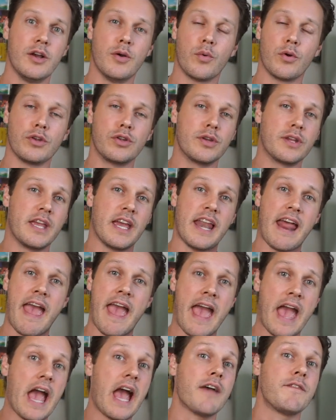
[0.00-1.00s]
where you get
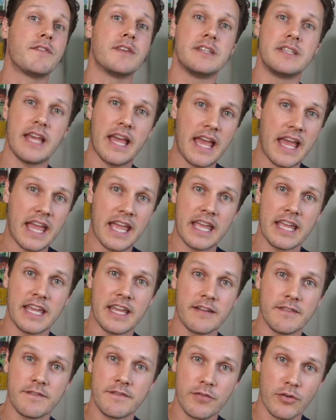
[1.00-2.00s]
half a day
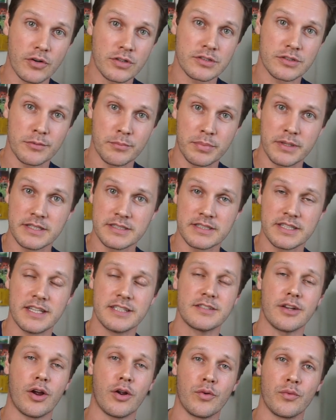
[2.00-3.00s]
in first or
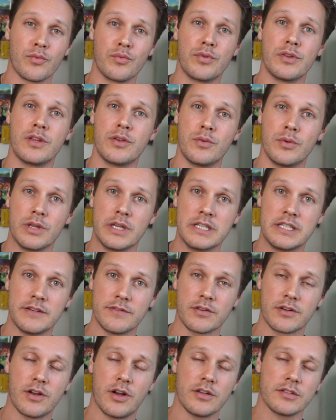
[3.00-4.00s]
business are really really
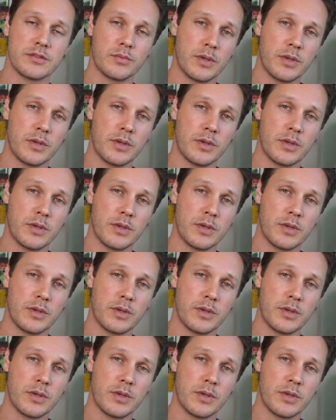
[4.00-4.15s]
difficult.